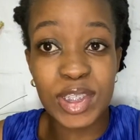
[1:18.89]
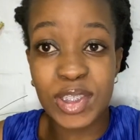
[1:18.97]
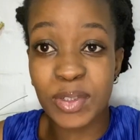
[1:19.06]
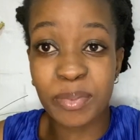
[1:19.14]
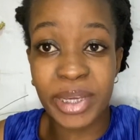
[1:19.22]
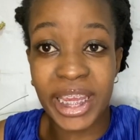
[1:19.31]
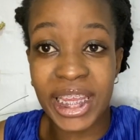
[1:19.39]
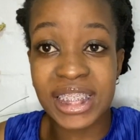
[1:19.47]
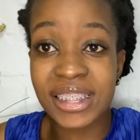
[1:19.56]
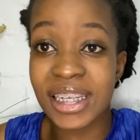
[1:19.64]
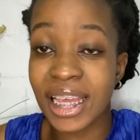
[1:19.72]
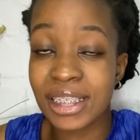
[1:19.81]
to
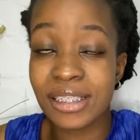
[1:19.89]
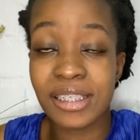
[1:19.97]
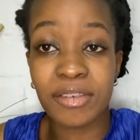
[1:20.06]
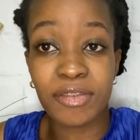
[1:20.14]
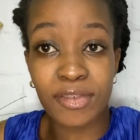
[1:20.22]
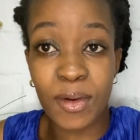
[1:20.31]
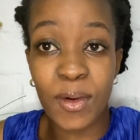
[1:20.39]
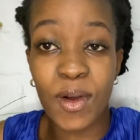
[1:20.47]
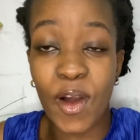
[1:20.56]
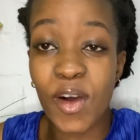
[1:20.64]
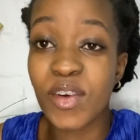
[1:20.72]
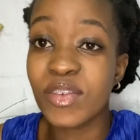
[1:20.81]
page 94
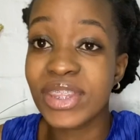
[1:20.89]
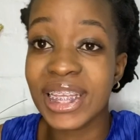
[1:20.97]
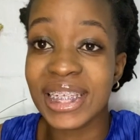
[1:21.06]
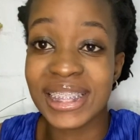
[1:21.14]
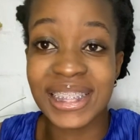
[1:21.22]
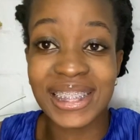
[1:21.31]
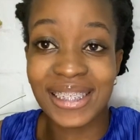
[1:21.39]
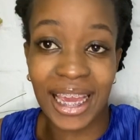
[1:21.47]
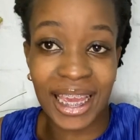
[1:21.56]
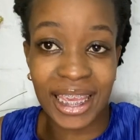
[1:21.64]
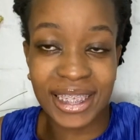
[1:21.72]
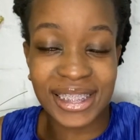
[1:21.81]
of the lead
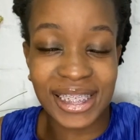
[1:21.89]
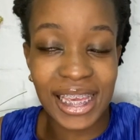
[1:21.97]
guide.